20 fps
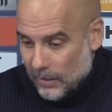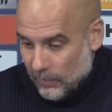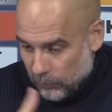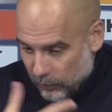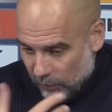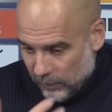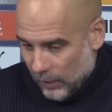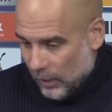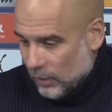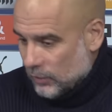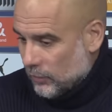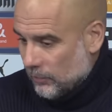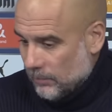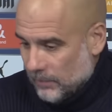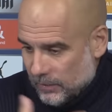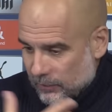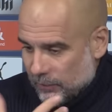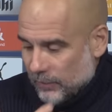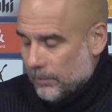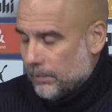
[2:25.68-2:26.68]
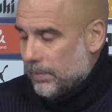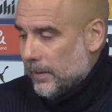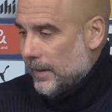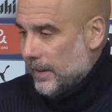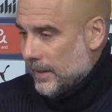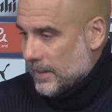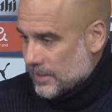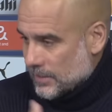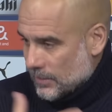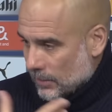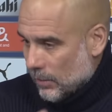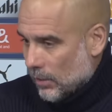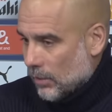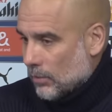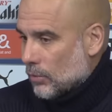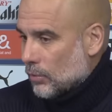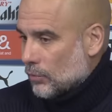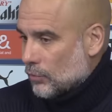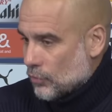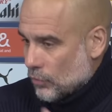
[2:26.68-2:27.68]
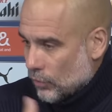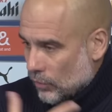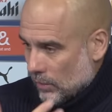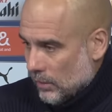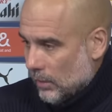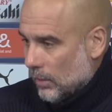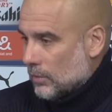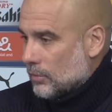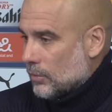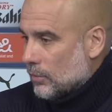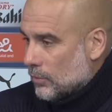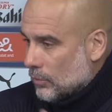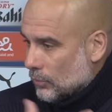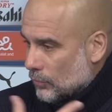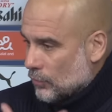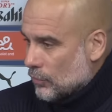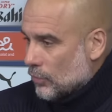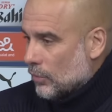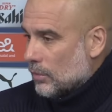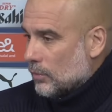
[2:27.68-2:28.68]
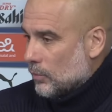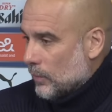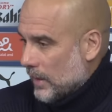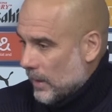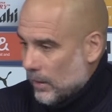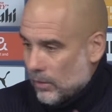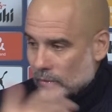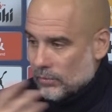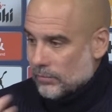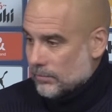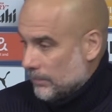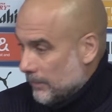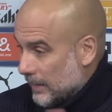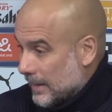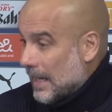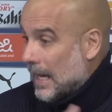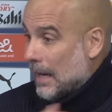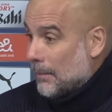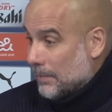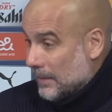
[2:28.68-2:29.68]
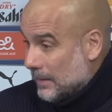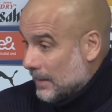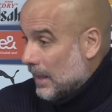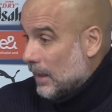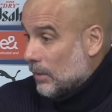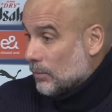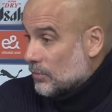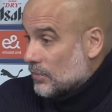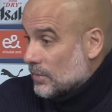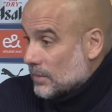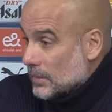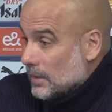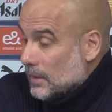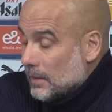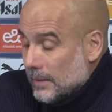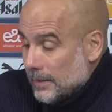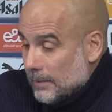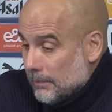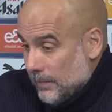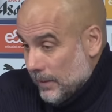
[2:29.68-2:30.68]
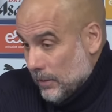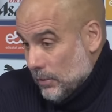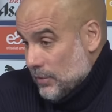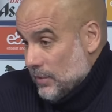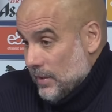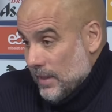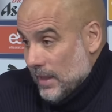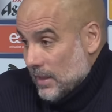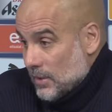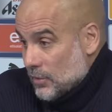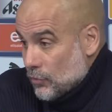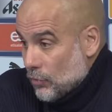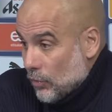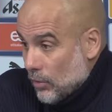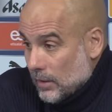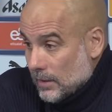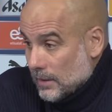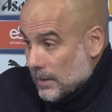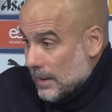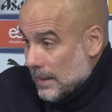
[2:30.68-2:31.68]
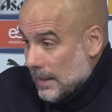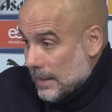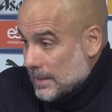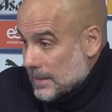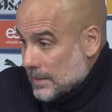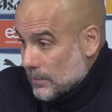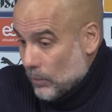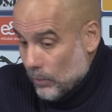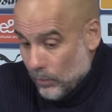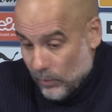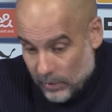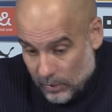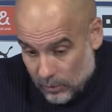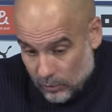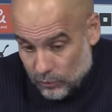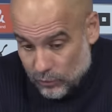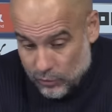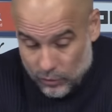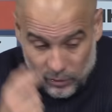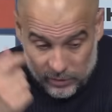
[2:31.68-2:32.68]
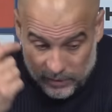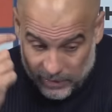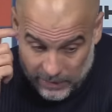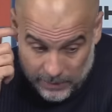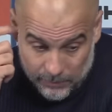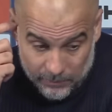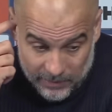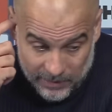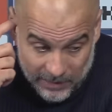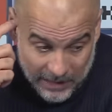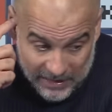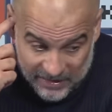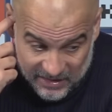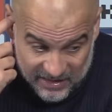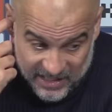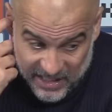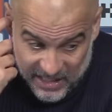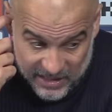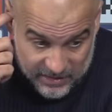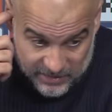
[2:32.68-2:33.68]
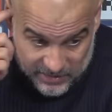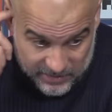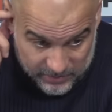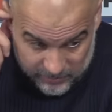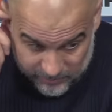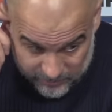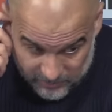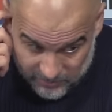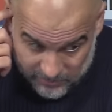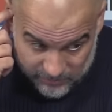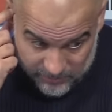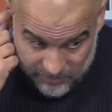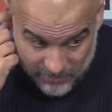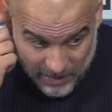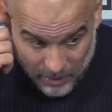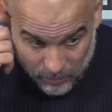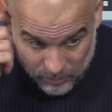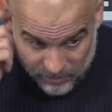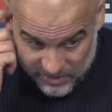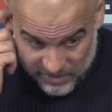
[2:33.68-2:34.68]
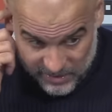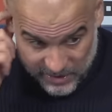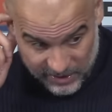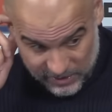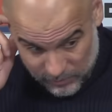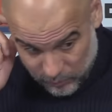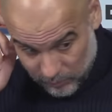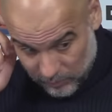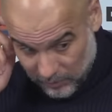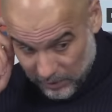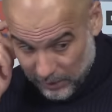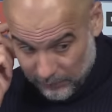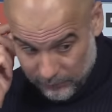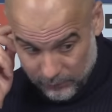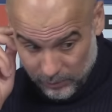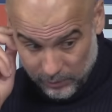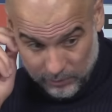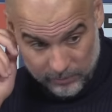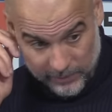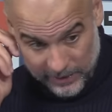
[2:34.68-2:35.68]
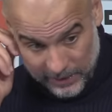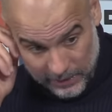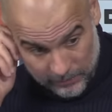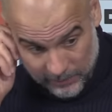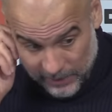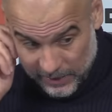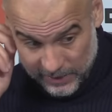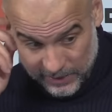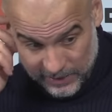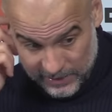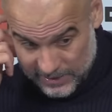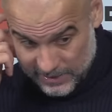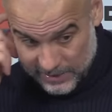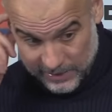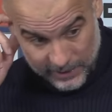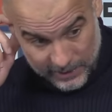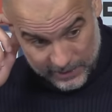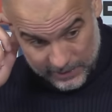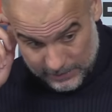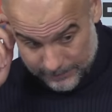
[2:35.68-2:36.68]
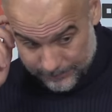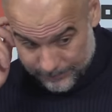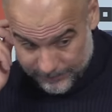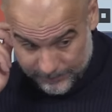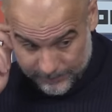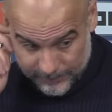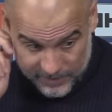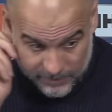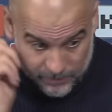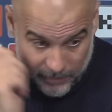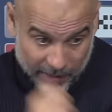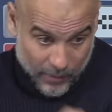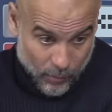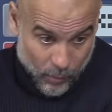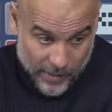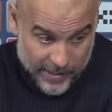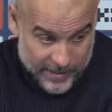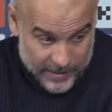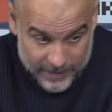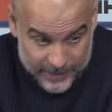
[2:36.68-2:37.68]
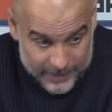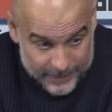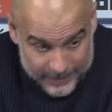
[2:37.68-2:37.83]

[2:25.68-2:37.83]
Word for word: with a lot of midfield players, long control, a lot of control. We cannot make up and downs because they are stronger than us. We want to control the game. At the end, is I would say is what we have done many, many years here. It's my way